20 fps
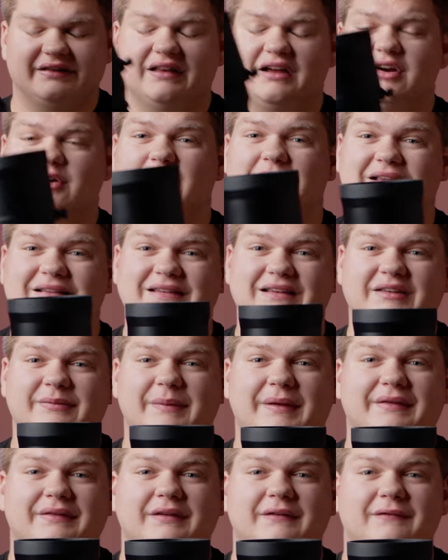It's not crazy
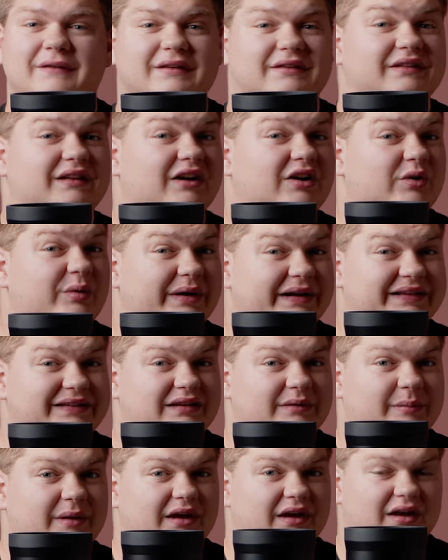expensive, it's not
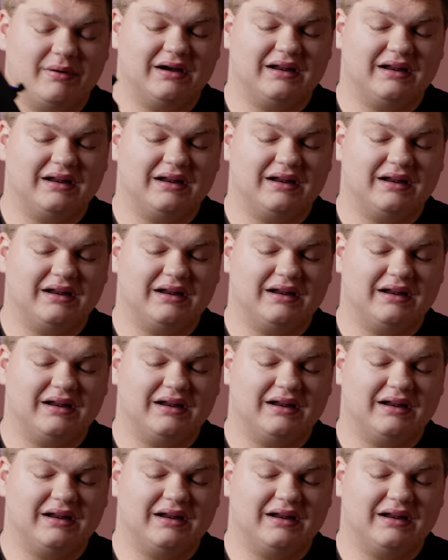crazy big,